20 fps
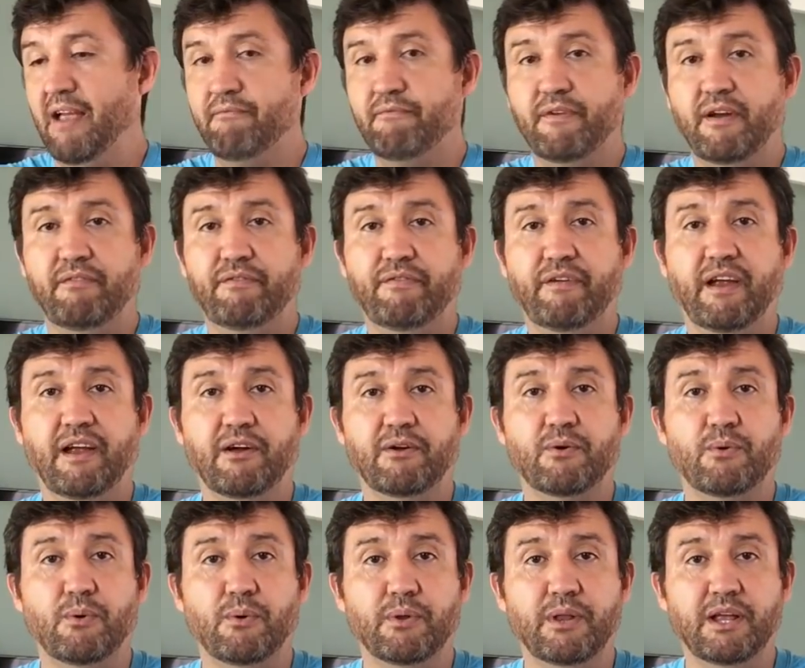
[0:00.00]
everything
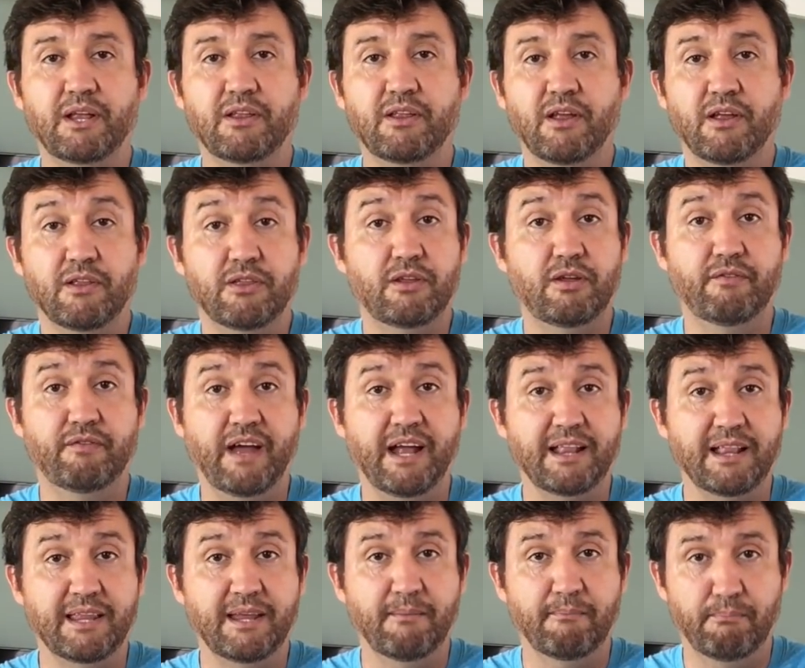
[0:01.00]
according to
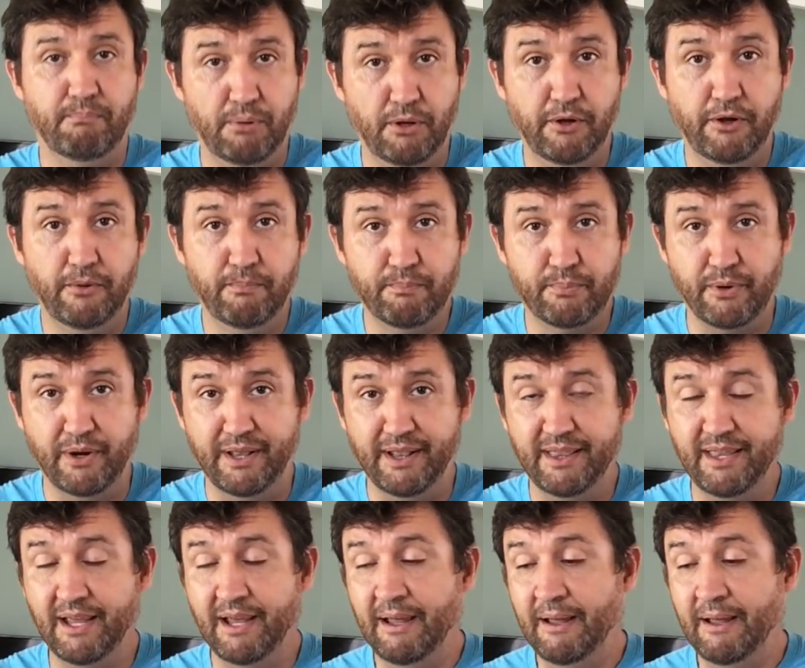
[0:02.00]
that blueprint.